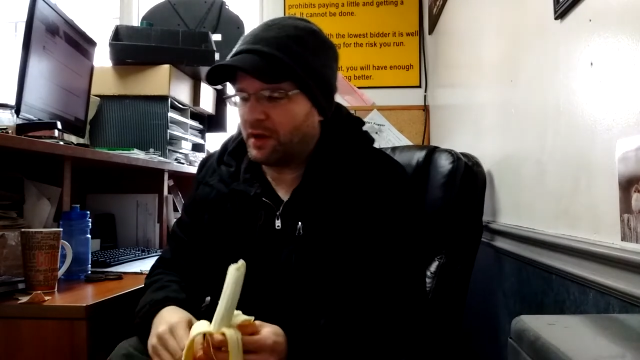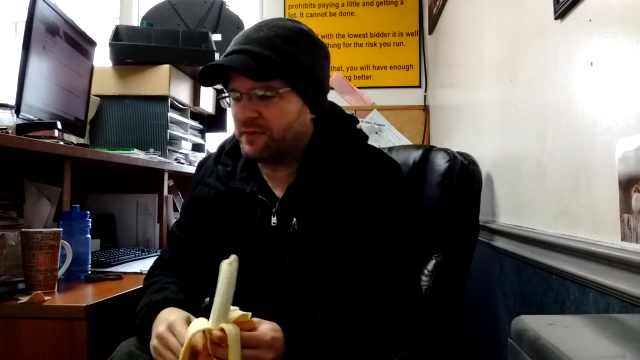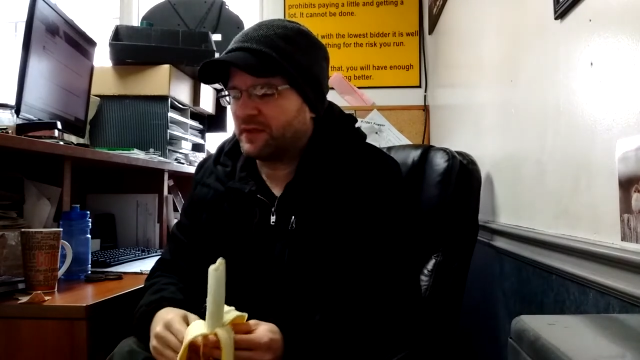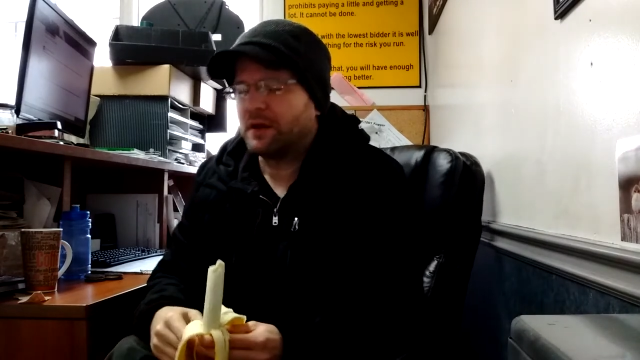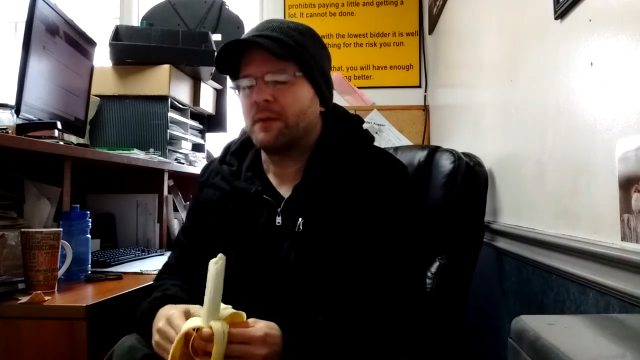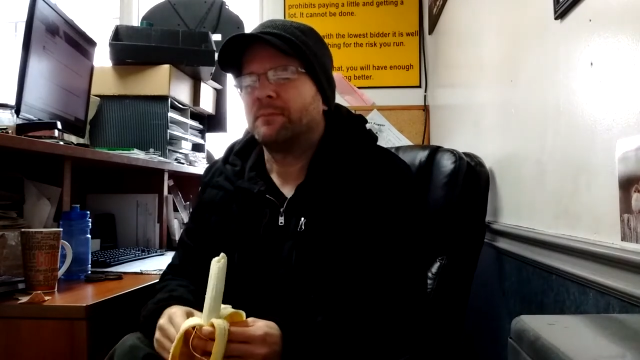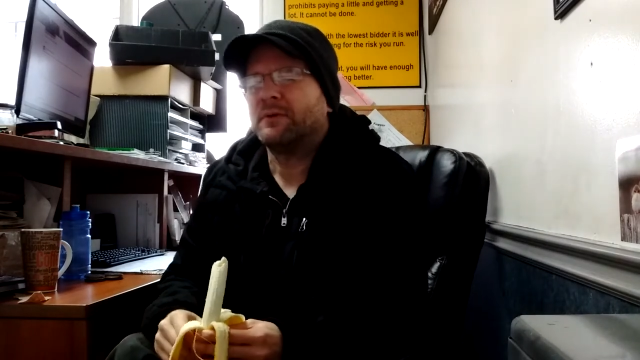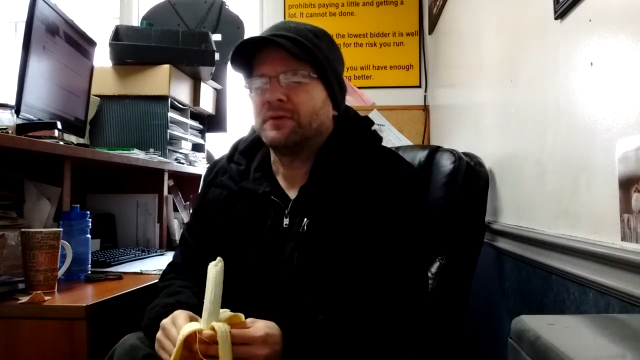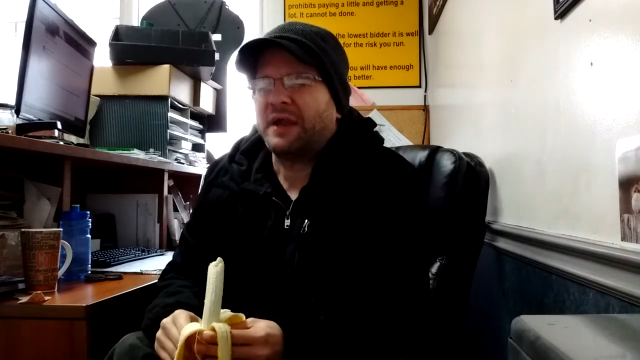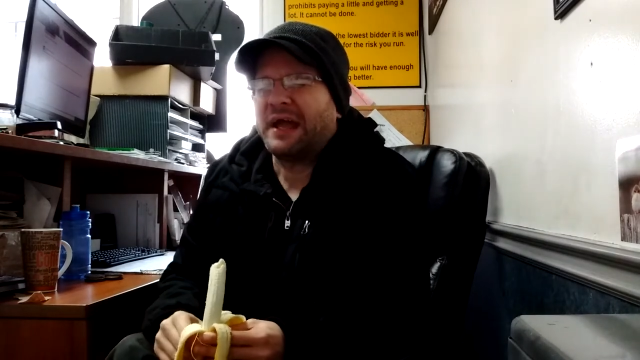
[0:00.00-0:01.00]
I think
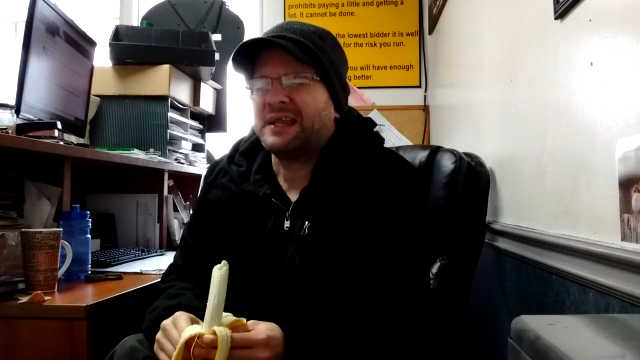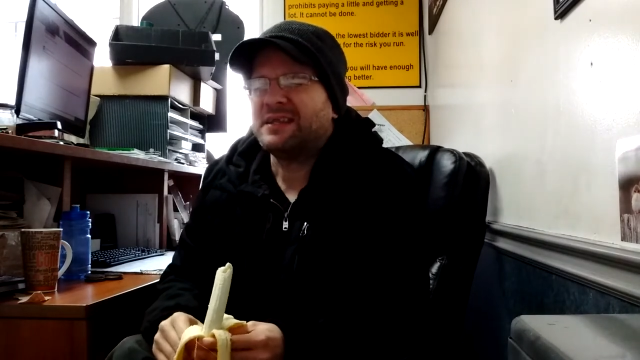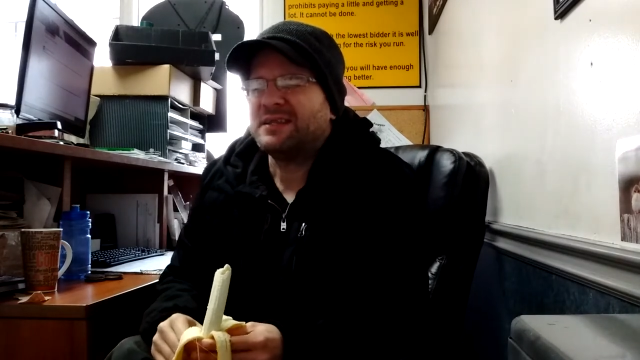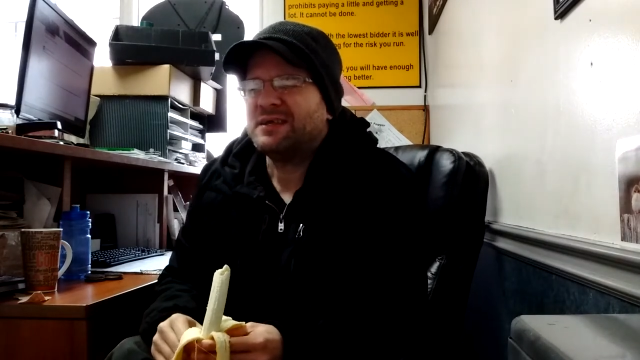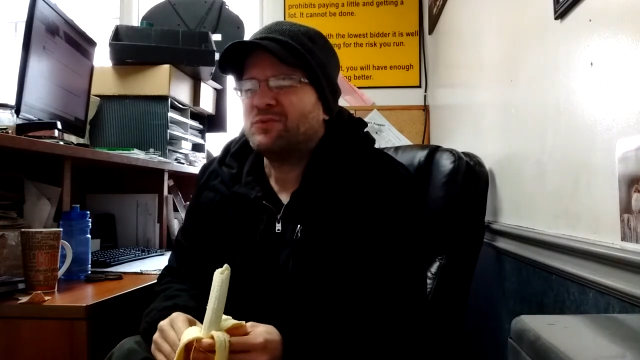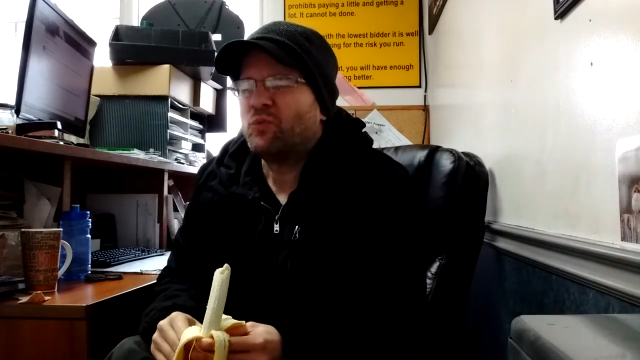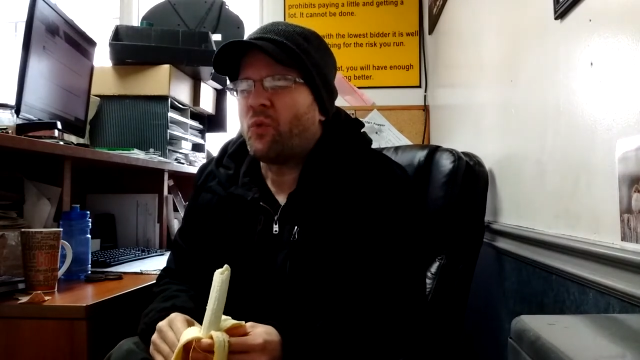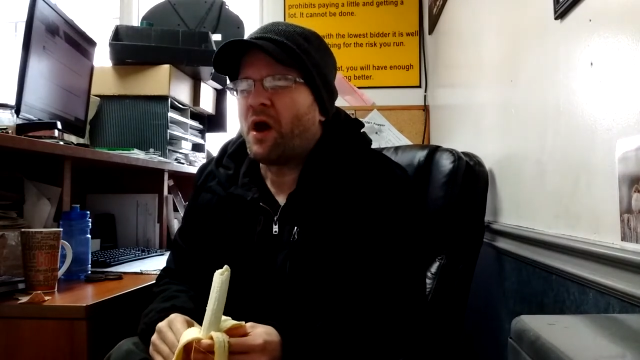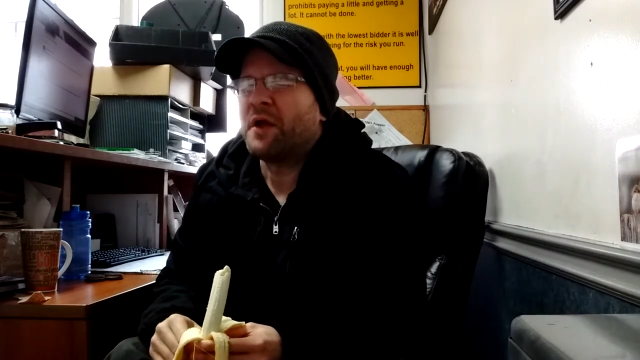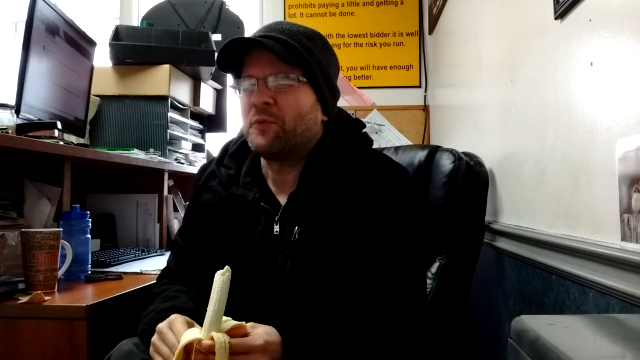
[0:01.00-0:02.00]
number
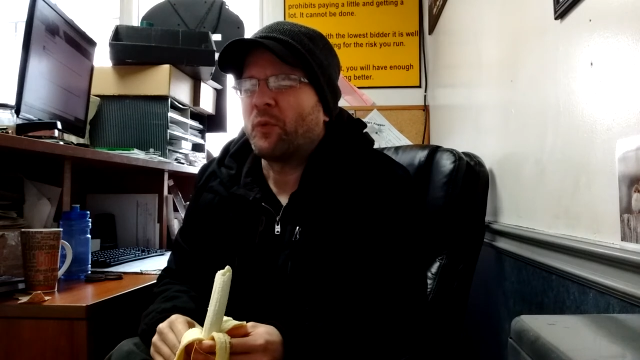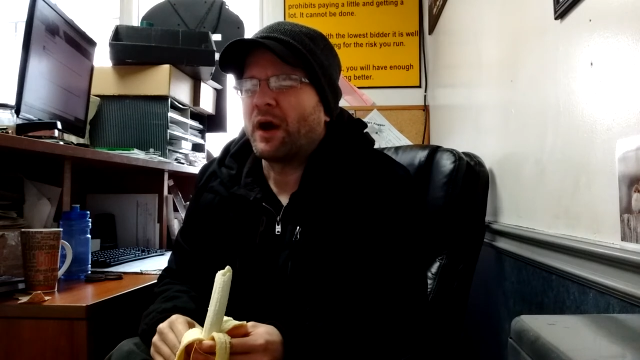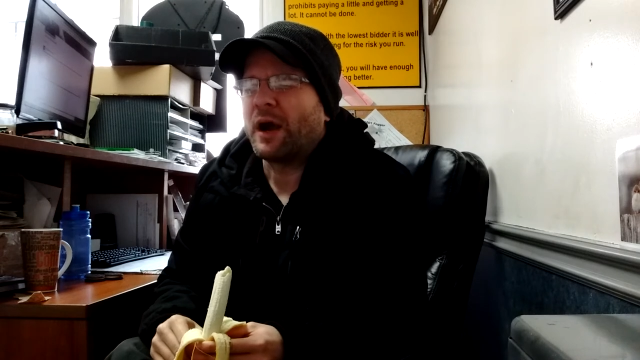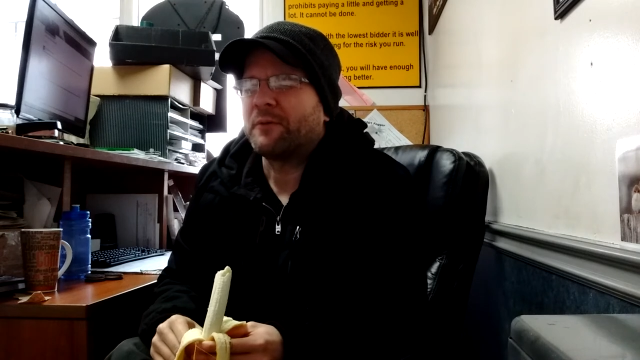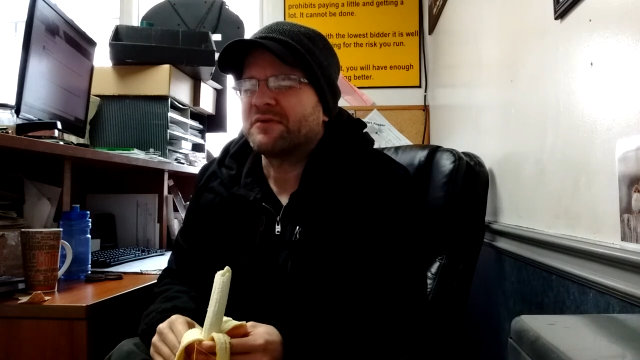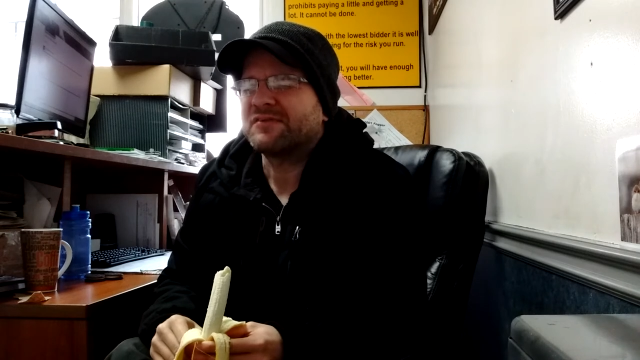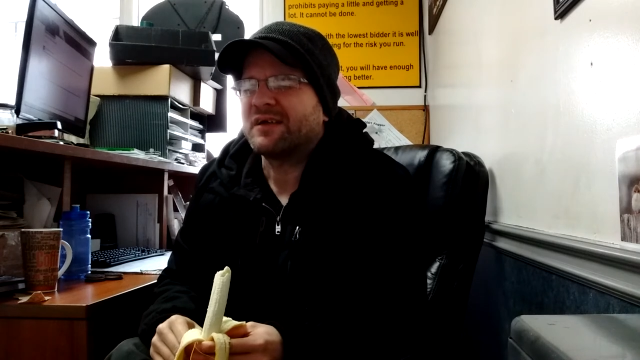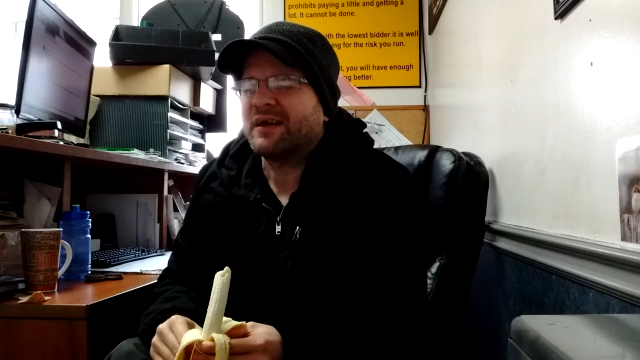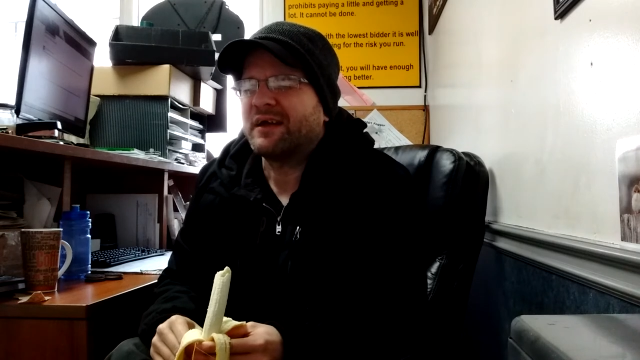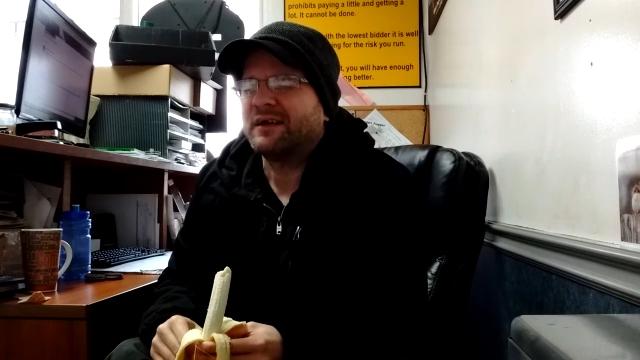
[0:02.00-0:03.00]
91, where I was
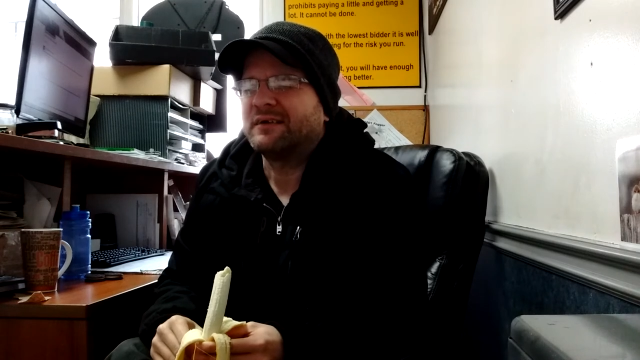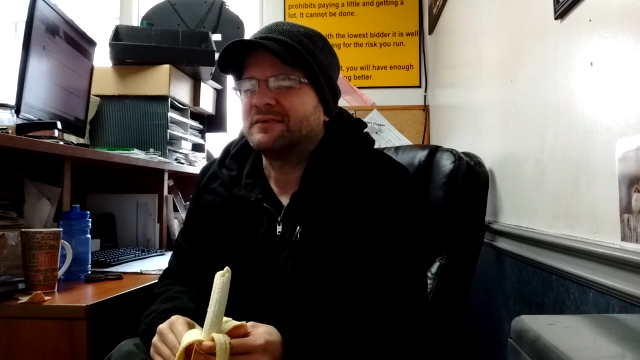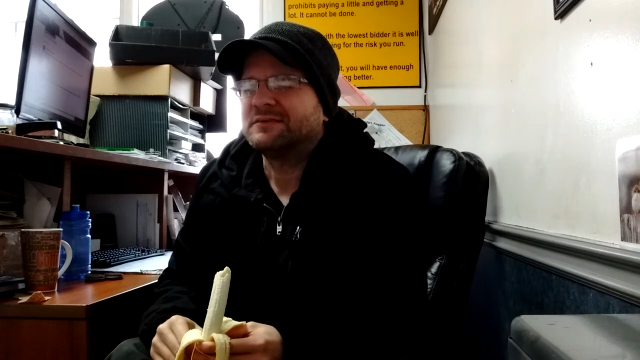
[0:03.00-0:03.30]
saying,